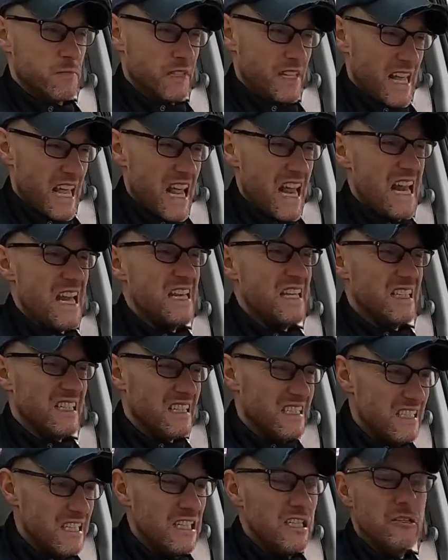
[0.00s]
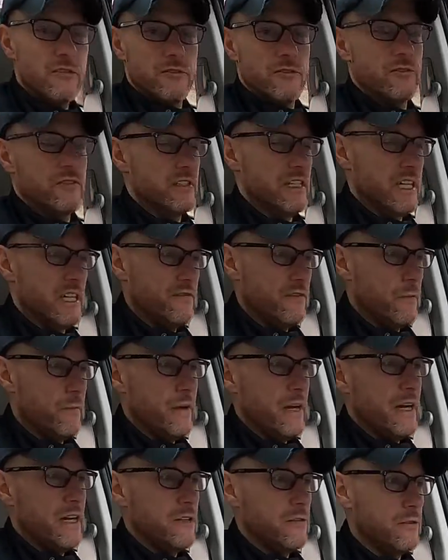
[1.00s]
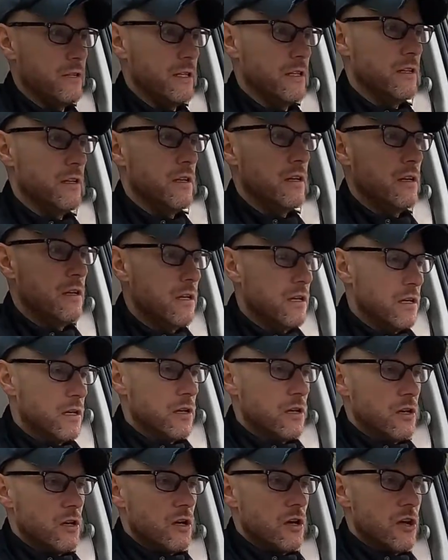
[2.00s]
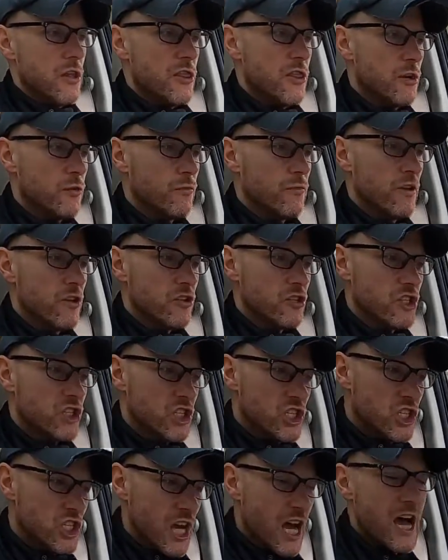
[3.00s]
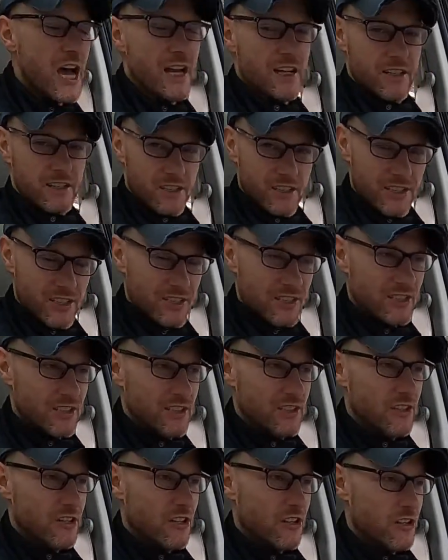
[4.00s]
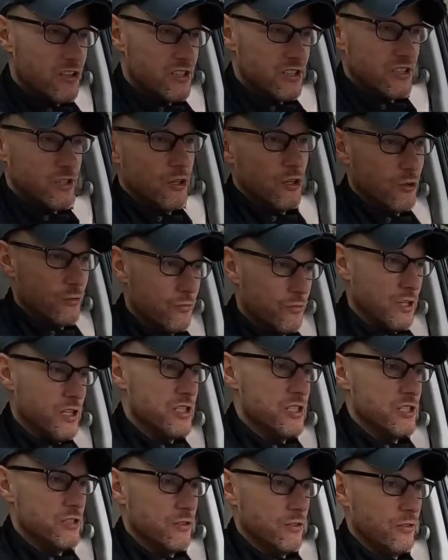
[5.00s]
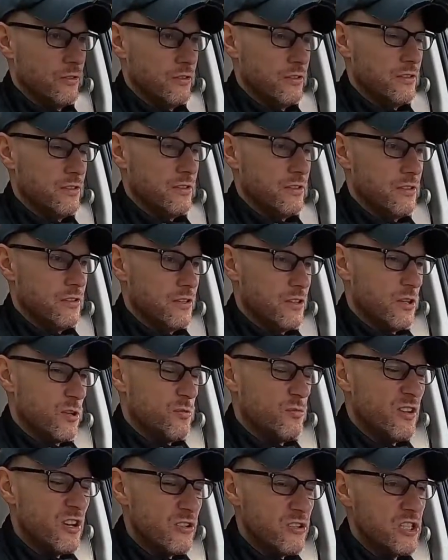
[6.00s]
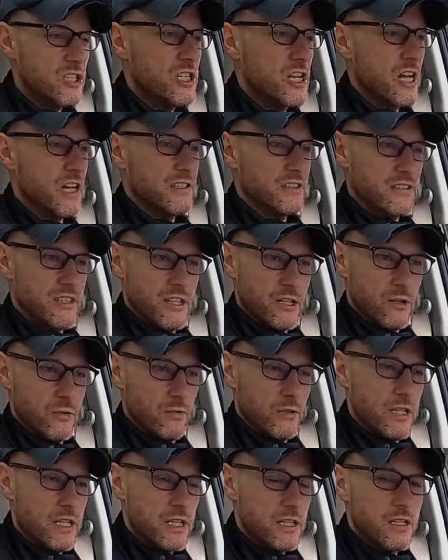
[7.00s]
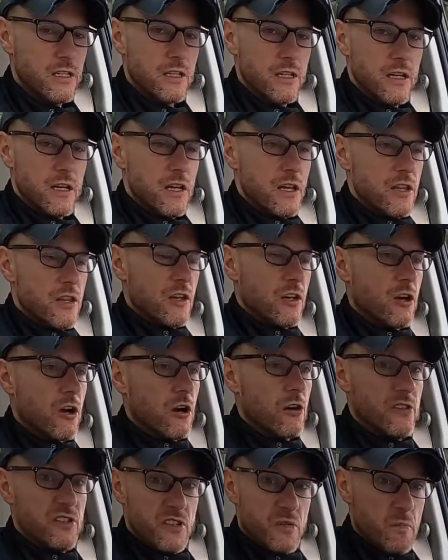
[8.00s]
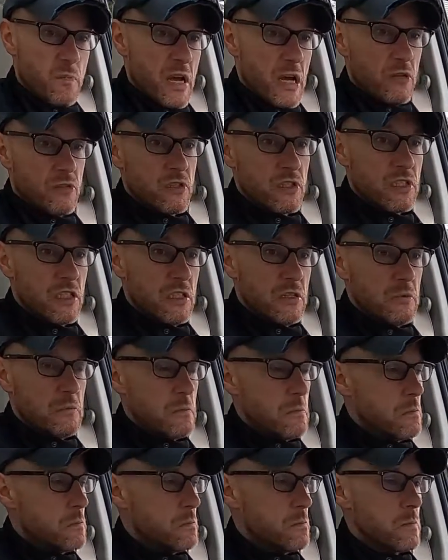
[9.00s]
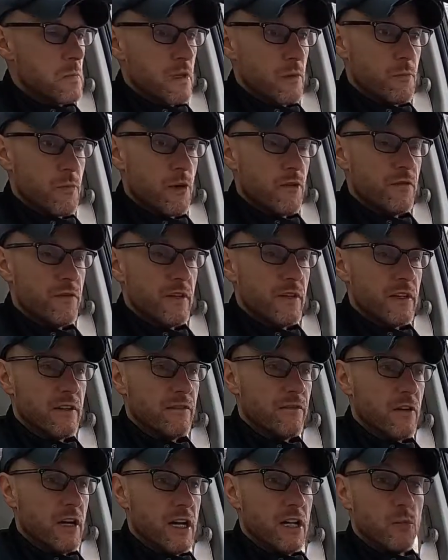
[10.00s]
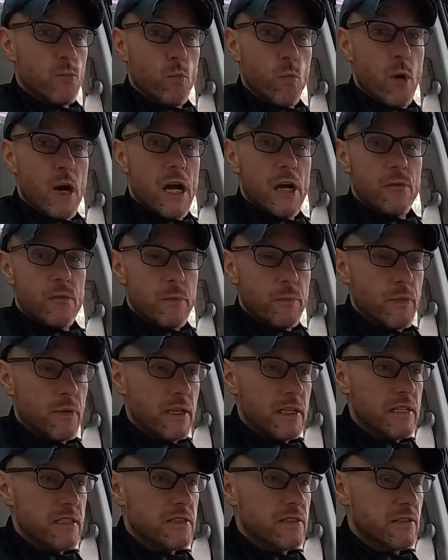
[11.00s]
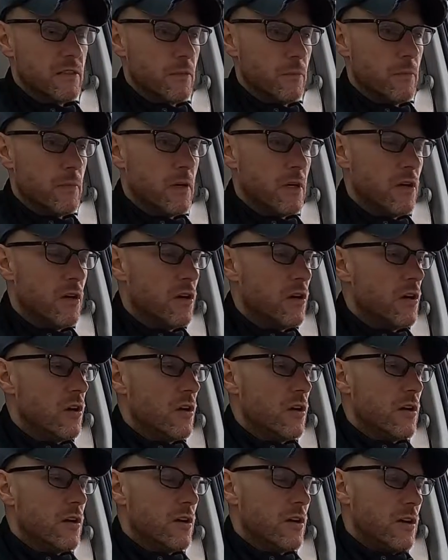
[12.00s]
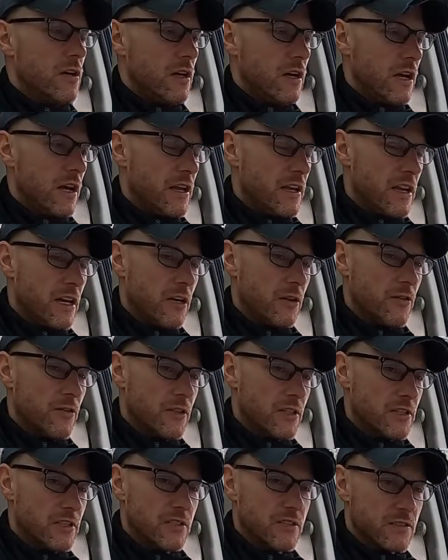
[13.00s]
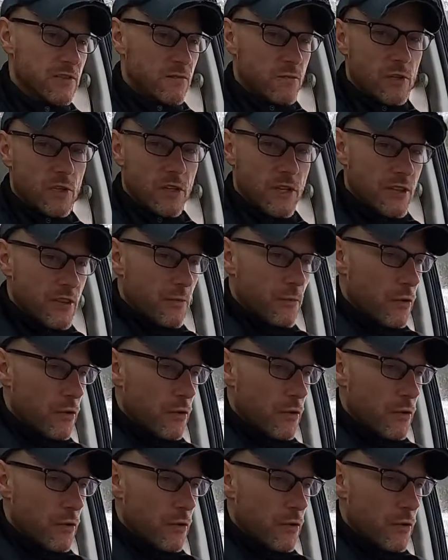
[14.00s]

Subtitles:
But 8 years out of a battery. The rear shocks are still original. The rear shocks, they don't leak. The car isn't bouncy. They're perfectly fine. Why replace them? And now this is really the